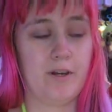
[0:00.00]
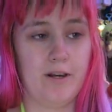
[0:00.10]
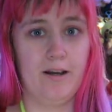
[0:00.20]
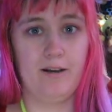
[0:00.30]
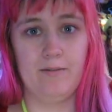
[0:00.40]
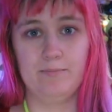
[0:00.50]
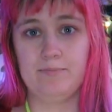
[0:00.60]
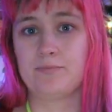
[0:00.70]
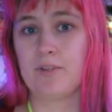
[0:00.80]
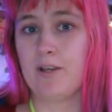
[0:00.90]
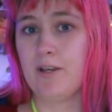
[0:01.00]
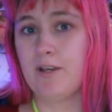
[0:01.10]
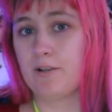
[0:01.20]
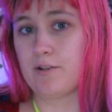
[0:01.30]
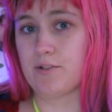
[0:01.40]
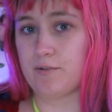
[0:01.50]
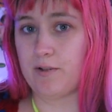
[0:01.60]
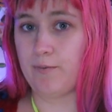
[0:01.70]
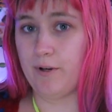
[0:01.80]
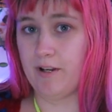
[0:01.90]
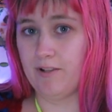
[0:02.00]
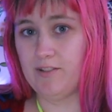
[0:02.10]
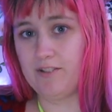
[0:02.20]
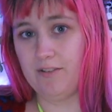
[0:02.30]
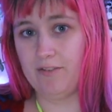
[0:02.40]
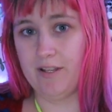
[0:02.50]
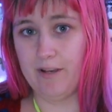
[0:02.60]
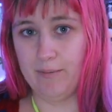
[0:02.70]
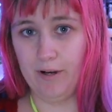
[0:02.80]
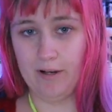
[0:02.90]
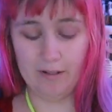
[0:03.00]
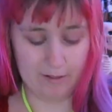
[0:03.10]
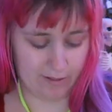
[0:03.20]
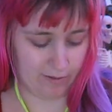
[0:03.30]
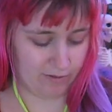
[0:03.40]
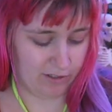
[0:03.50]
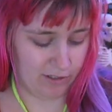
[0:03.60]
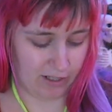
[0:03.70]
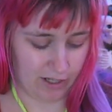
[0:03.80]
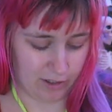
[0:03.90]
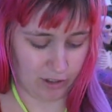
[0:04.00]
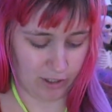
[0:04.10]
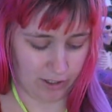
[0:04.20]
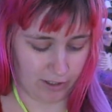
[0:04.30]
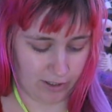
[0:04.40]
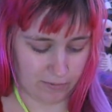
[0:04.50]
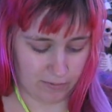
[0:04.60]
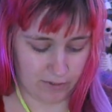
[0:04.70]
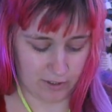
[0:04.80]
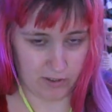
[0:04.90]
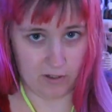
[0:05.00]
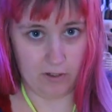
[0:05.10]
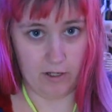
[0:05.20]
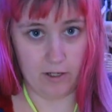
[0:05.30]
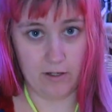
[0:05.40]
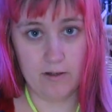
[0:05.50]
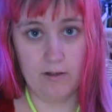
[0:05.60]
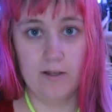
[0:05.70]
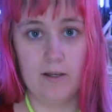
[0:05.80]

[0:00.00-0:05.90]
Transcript: Of course, what I'm wearing is stuff that I bought because I was just kind of trying a couple things on.